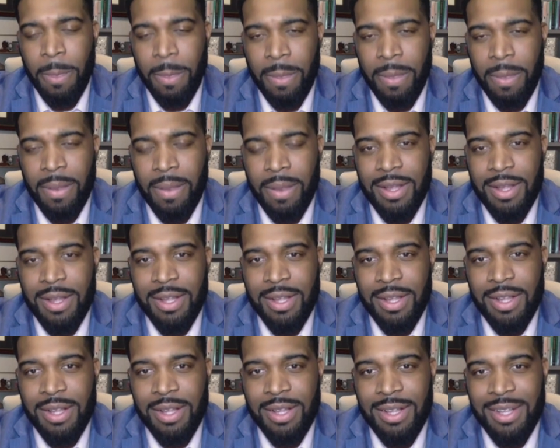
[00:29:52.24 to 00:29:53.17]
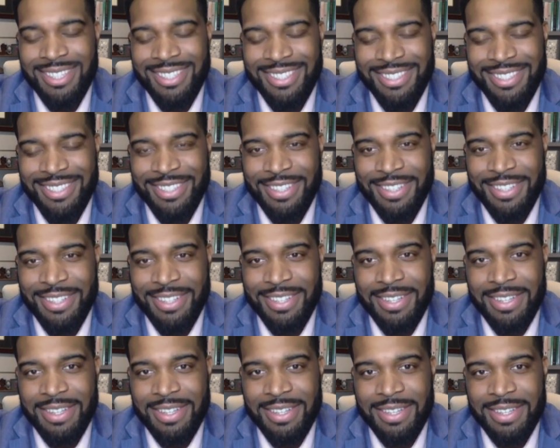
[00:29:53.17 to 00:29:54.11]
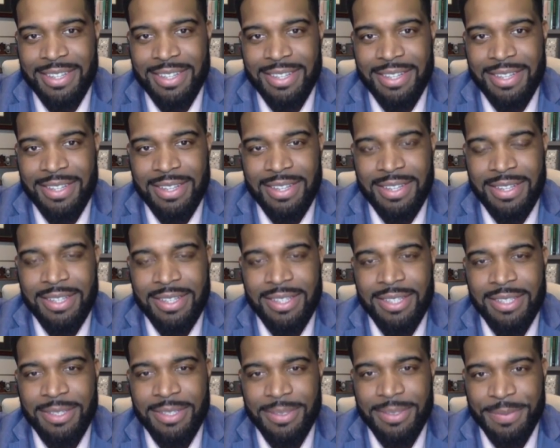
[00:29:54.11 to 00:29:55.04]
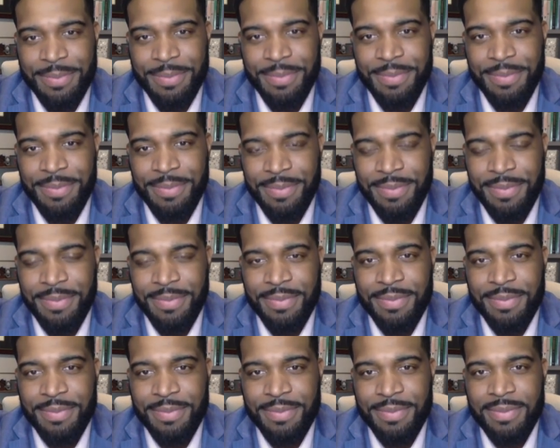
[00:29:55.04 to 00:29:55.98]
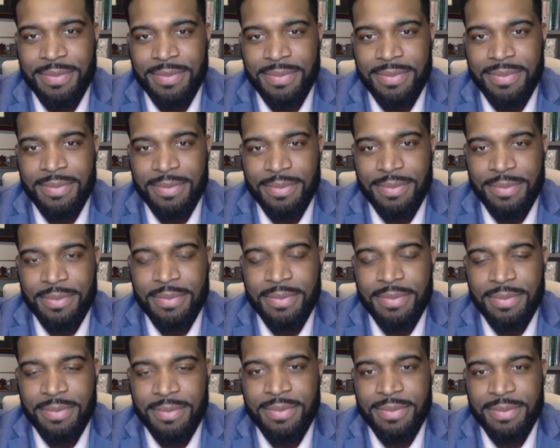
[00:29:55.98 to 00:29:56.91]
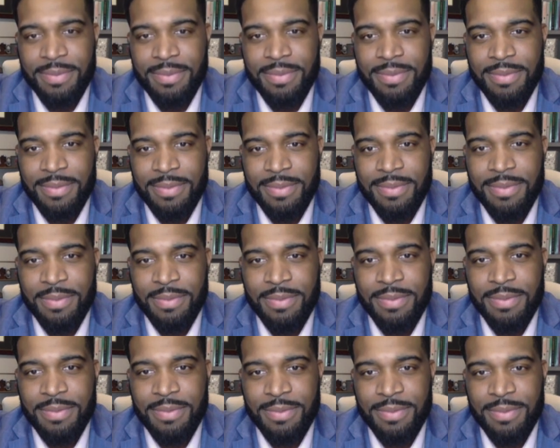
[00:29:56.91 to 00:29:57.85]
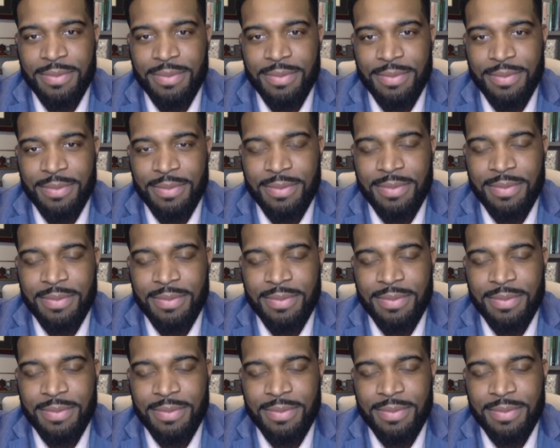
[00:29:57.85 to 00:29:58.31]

(not speaking)